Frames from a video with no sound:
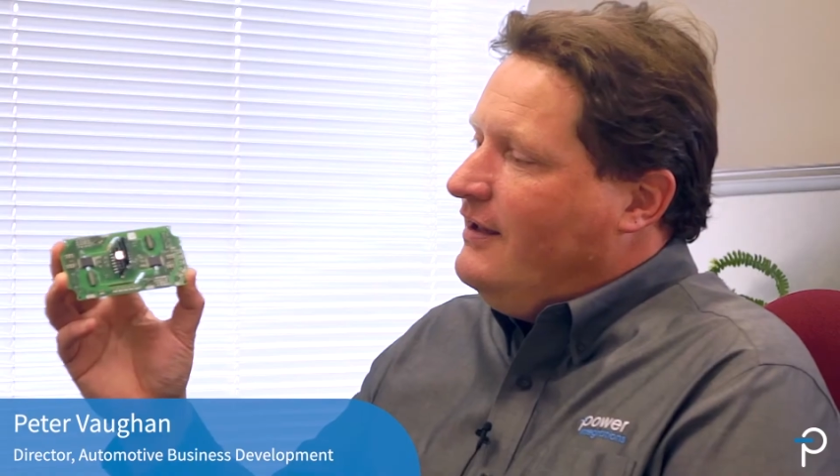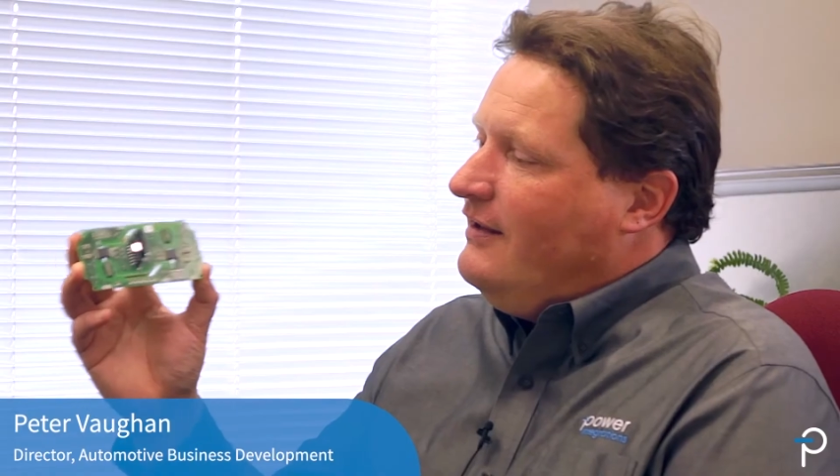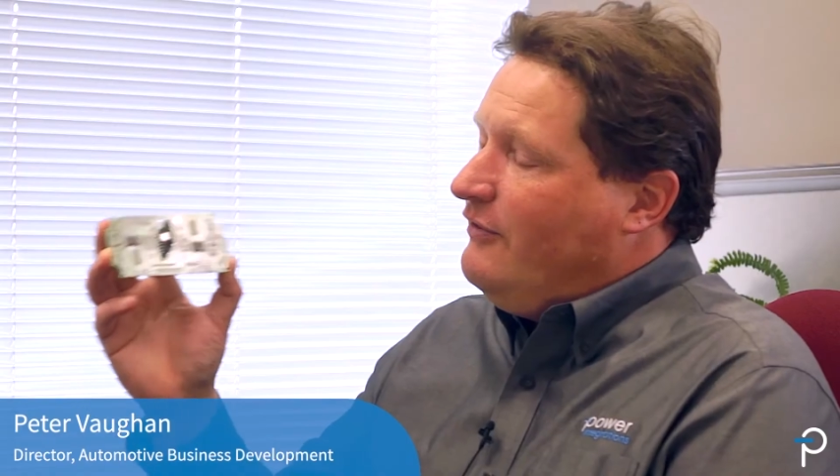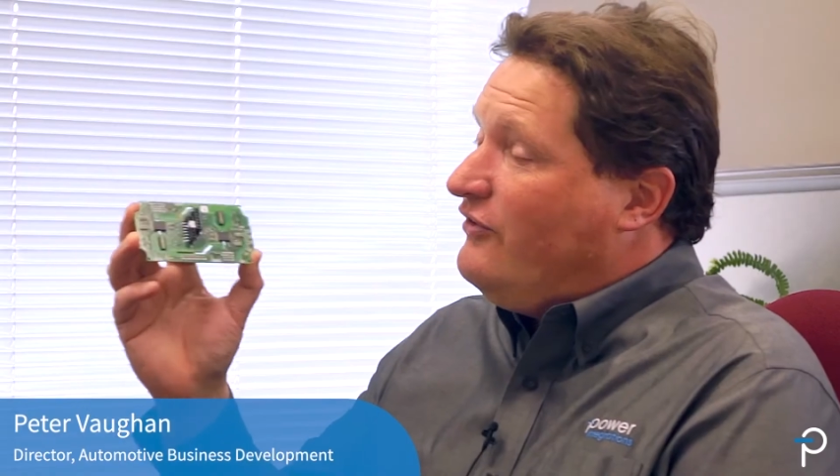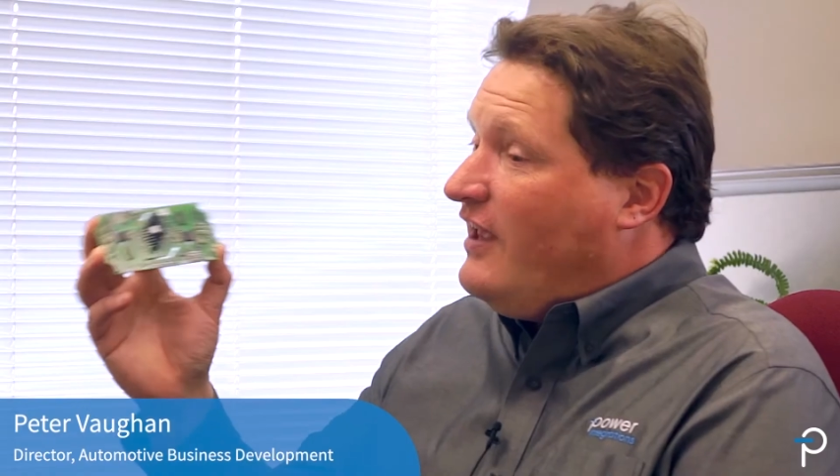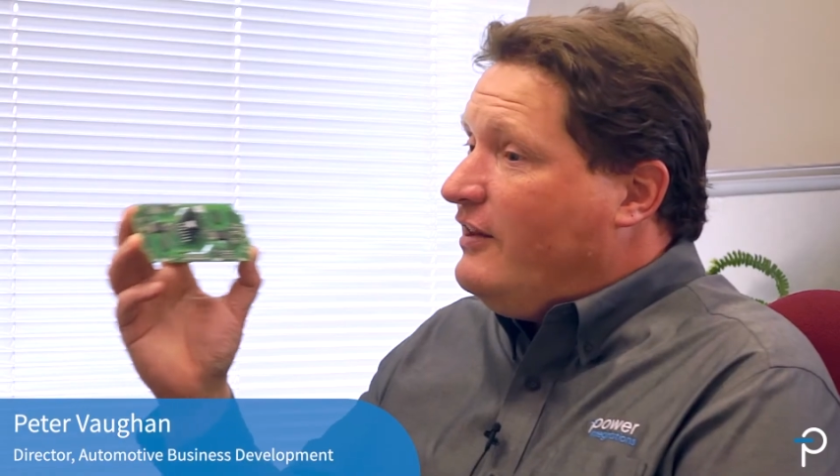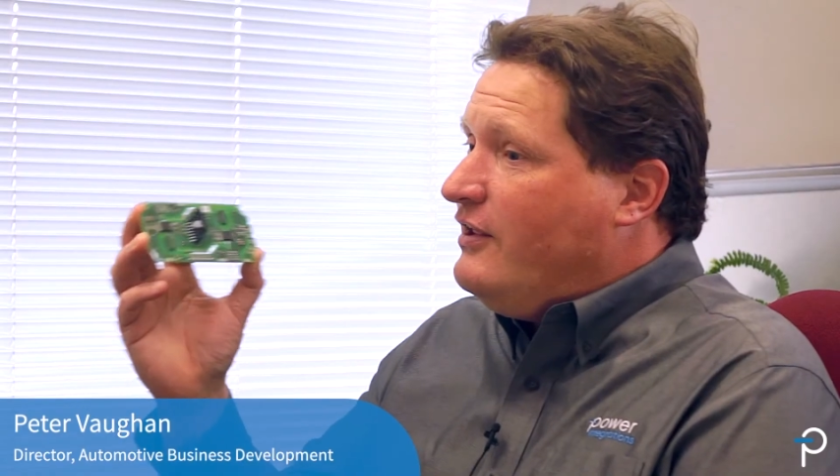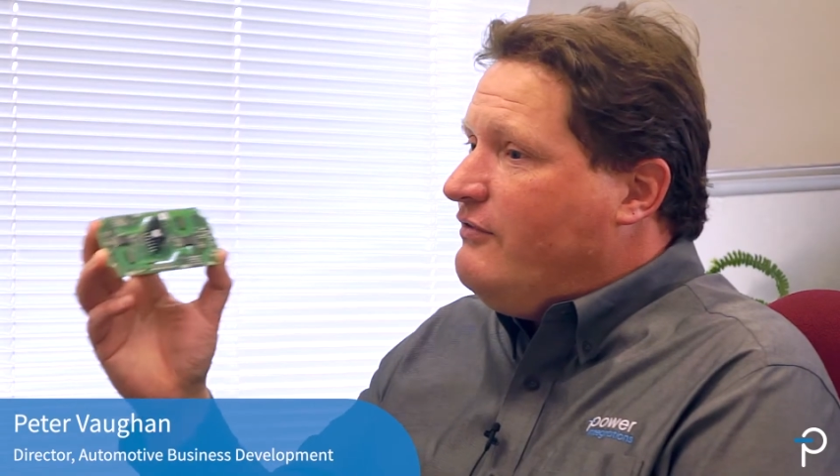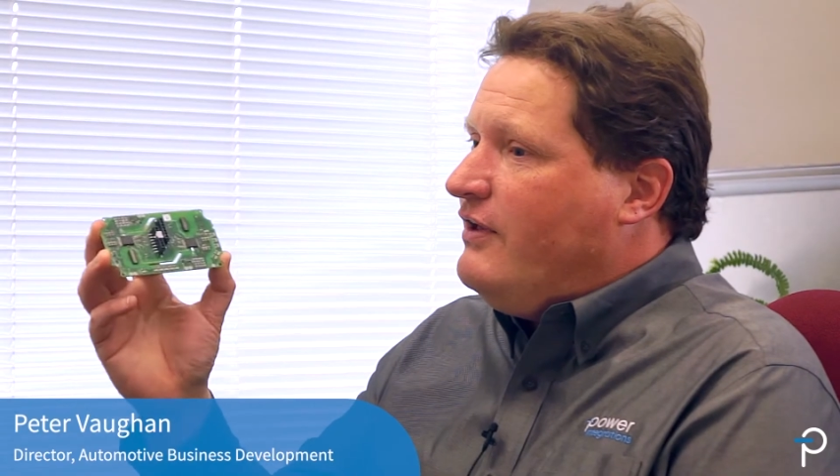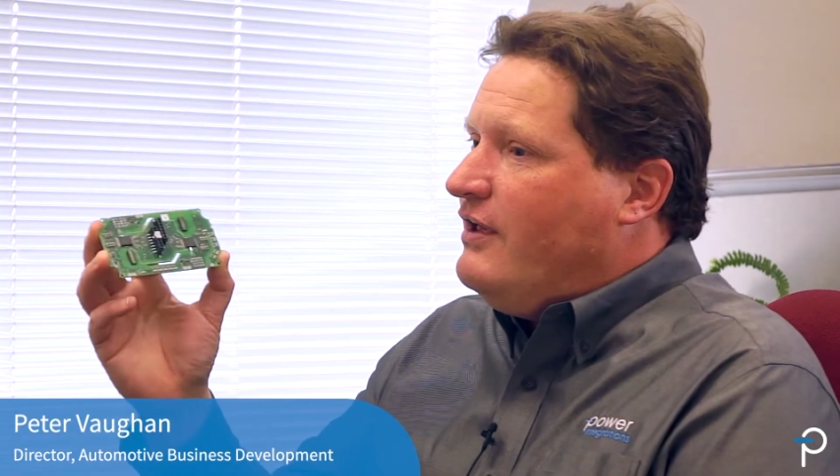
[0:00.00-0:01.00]
Scale EV
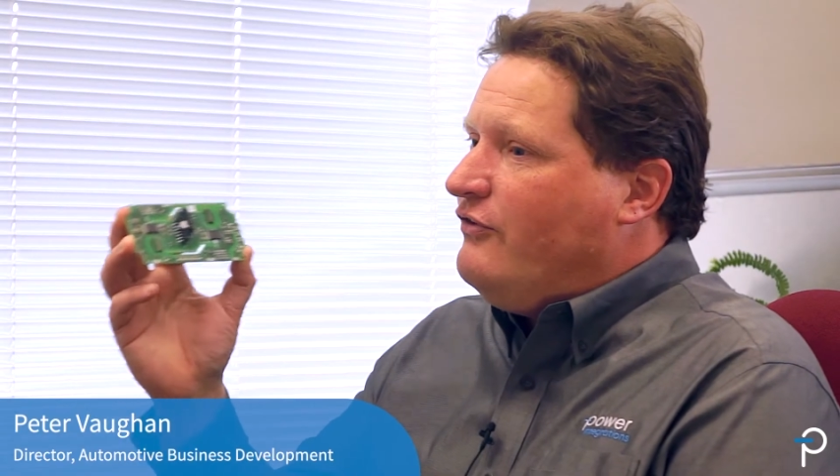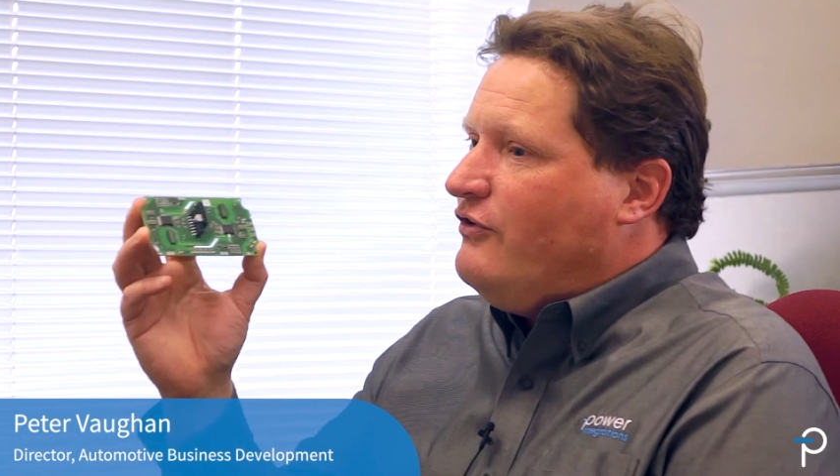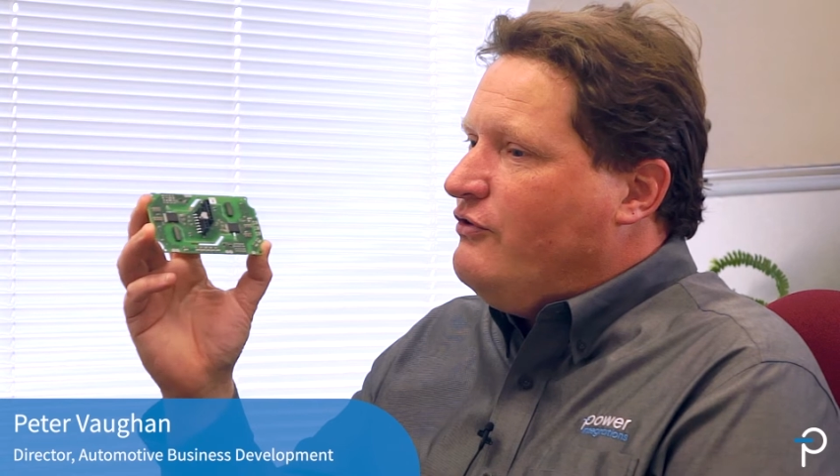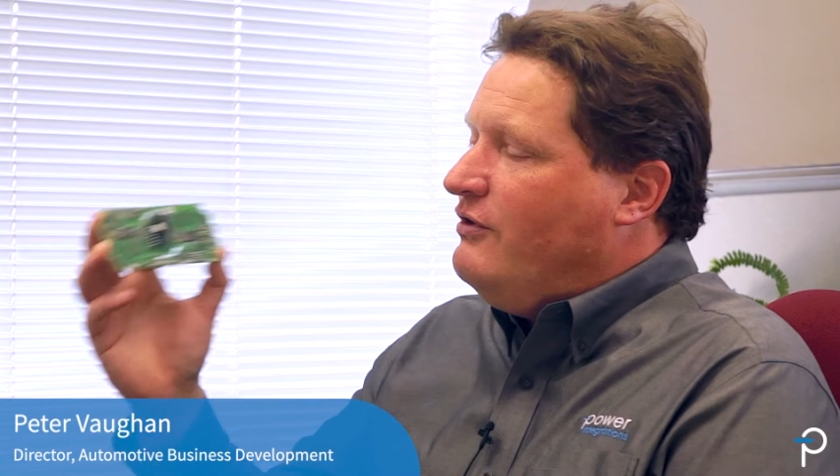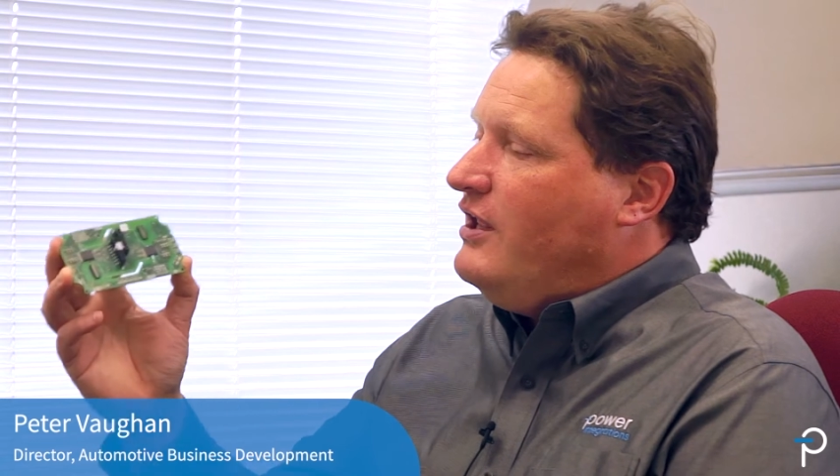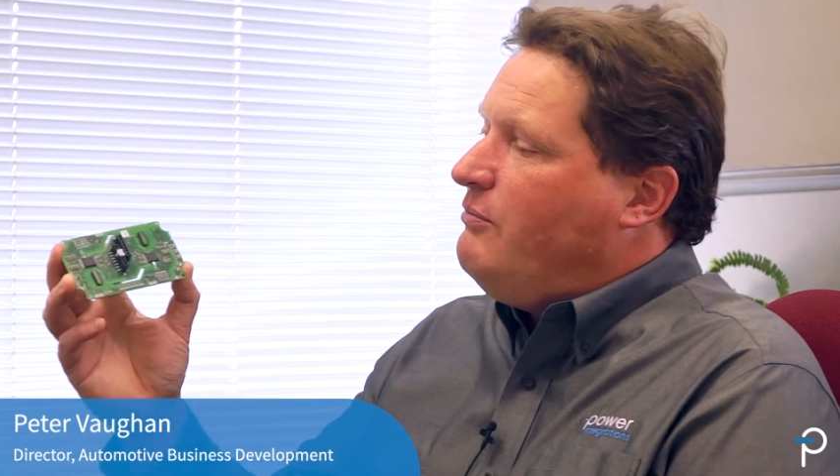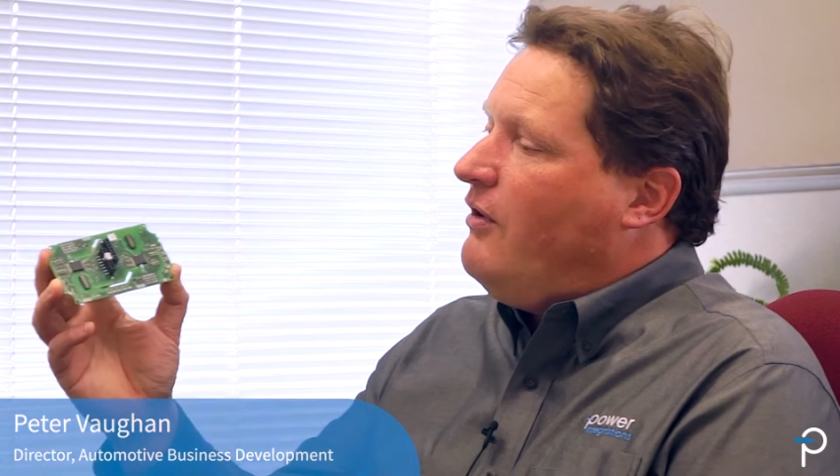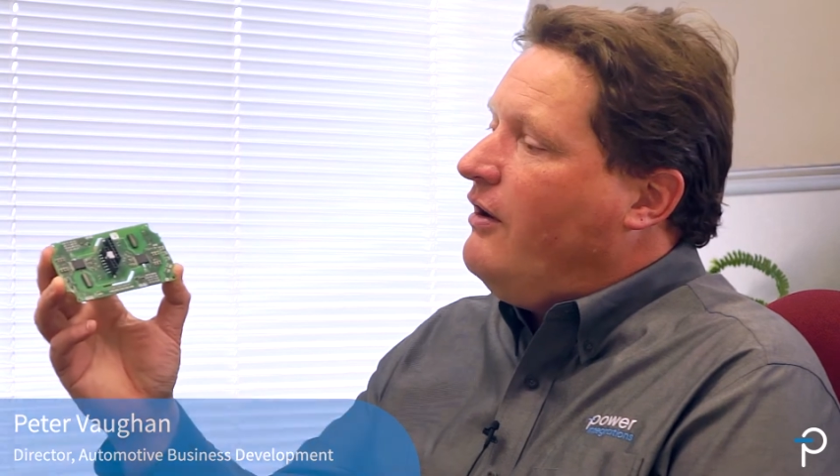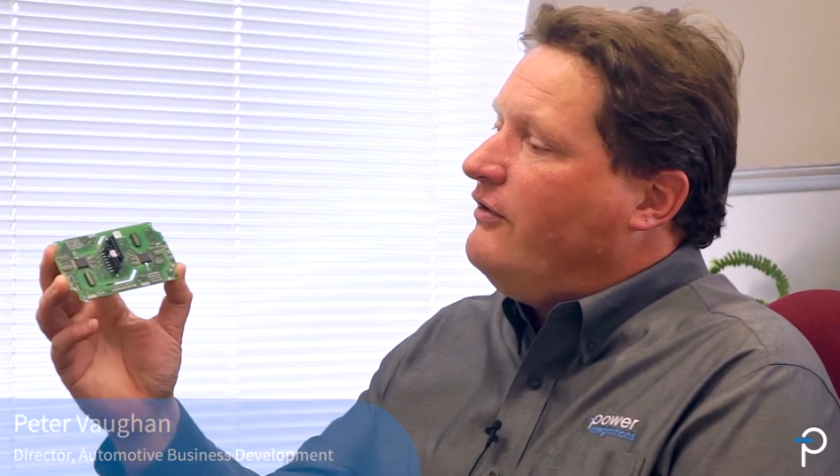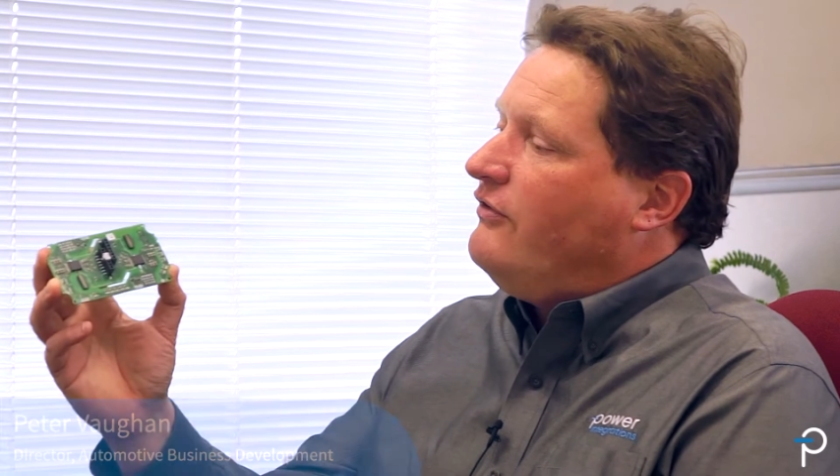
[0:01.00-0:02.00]
is a unique
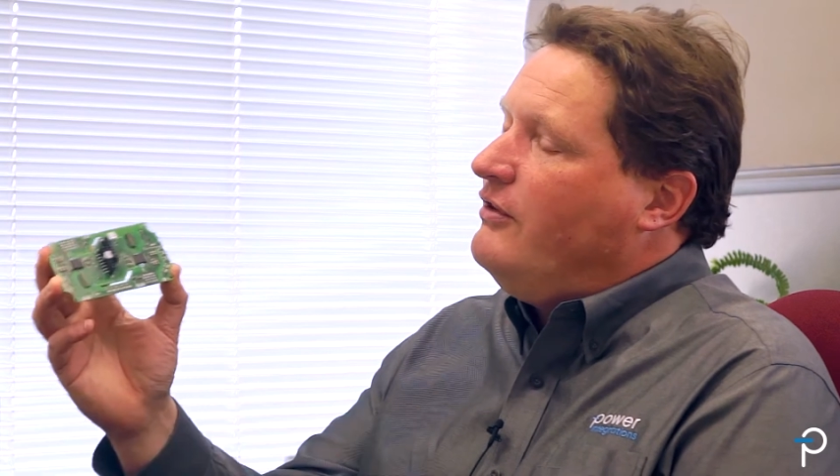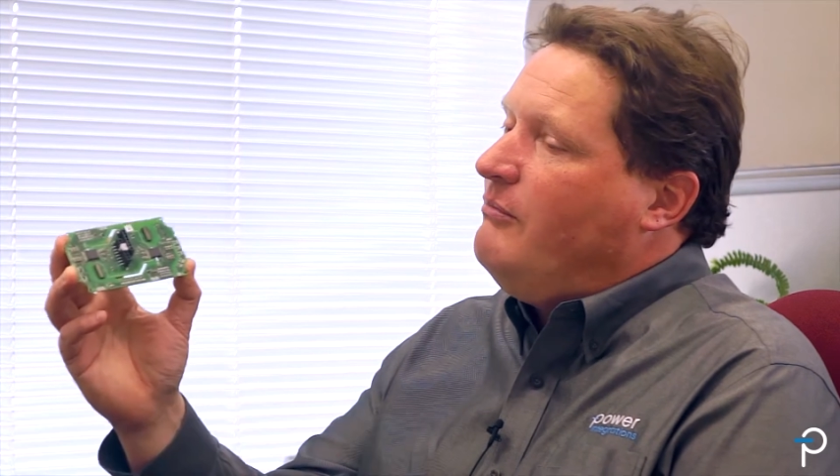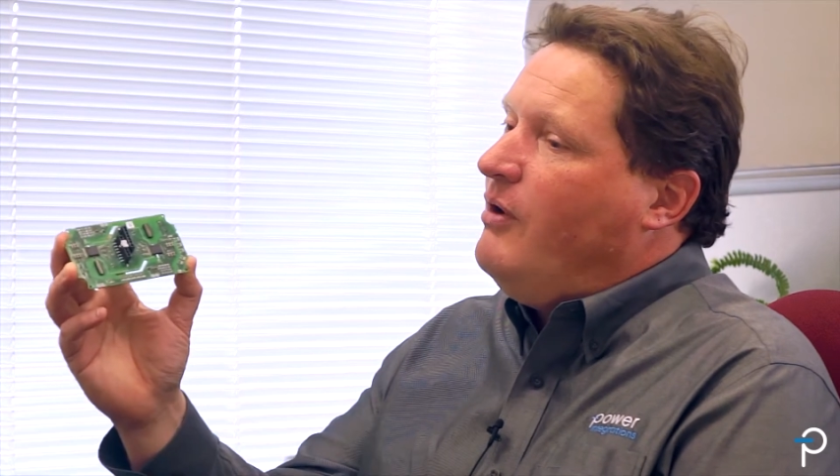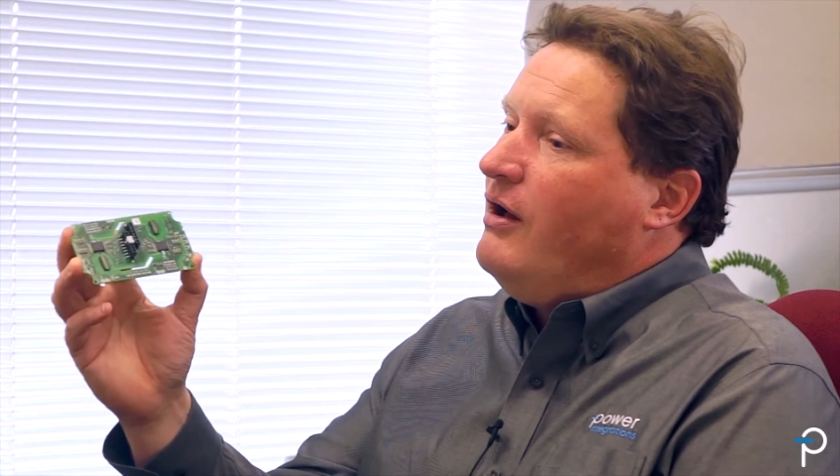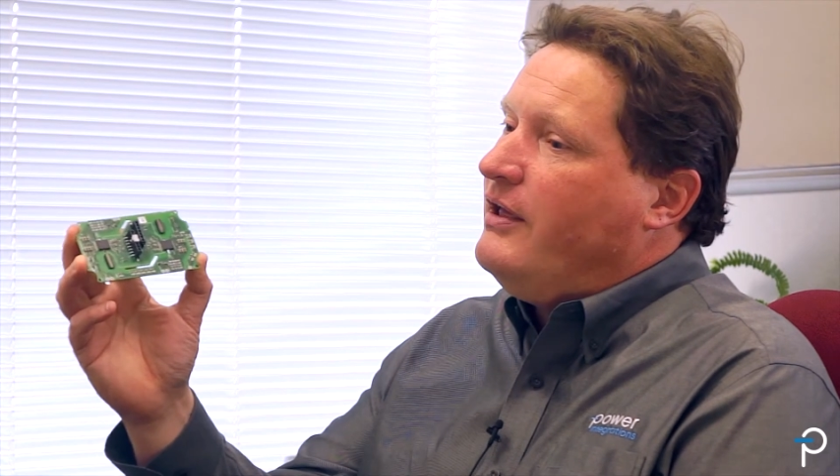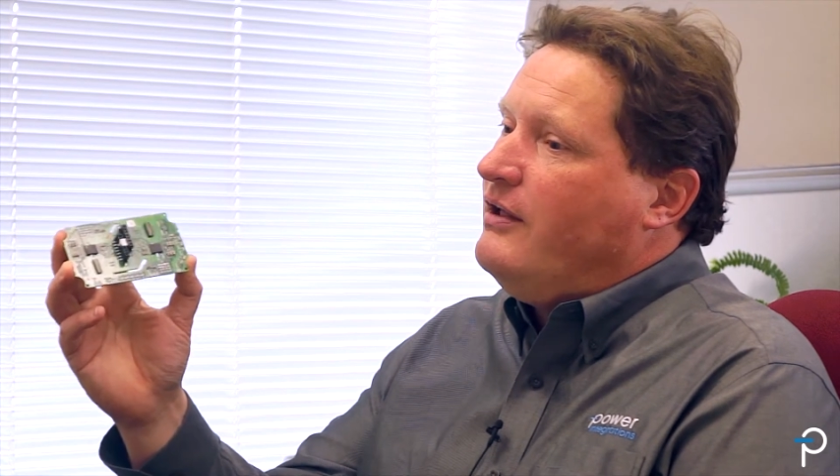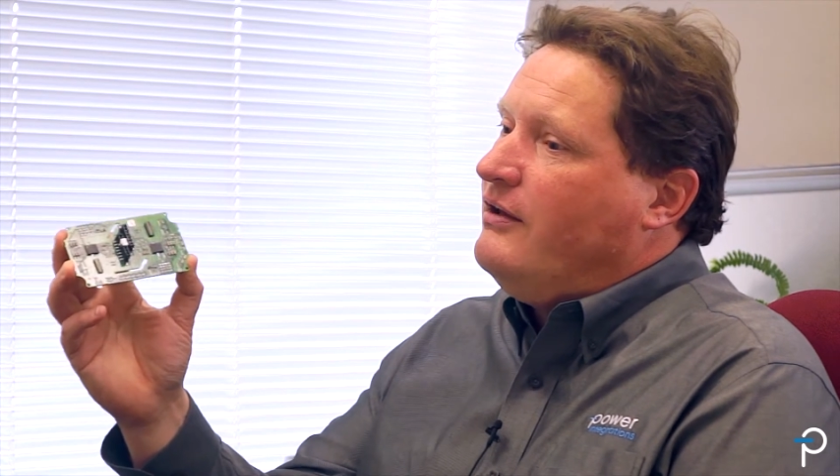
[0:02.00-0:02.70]
product in the market